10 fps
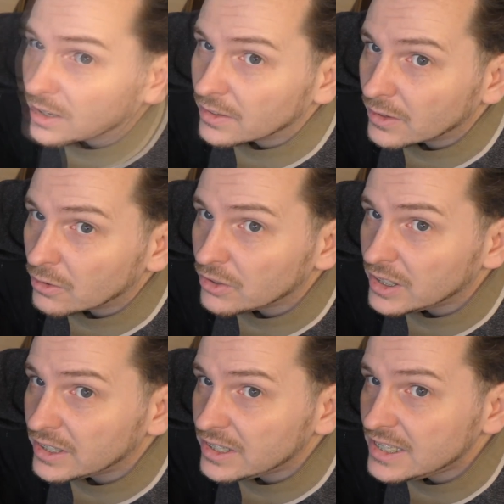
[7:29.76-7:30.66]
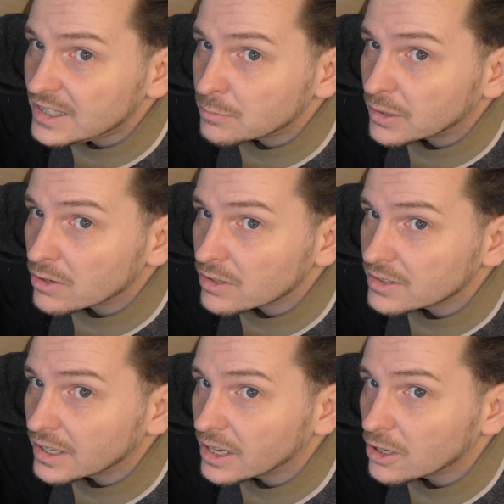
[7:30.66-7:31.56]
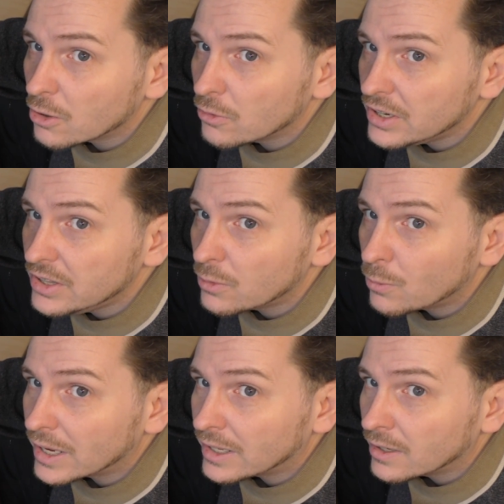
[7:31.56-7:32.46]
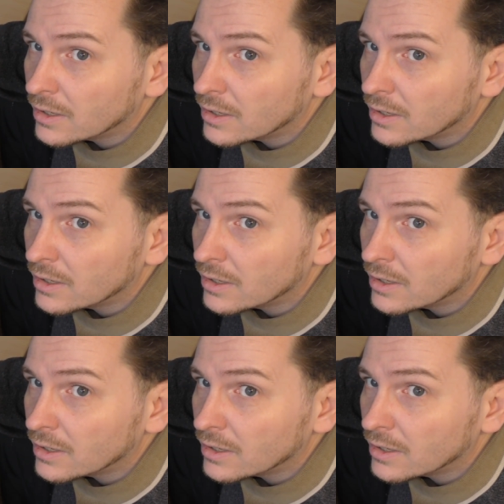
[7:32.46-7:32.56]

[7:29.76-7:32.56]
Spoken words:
and they're really neat because they can go either way.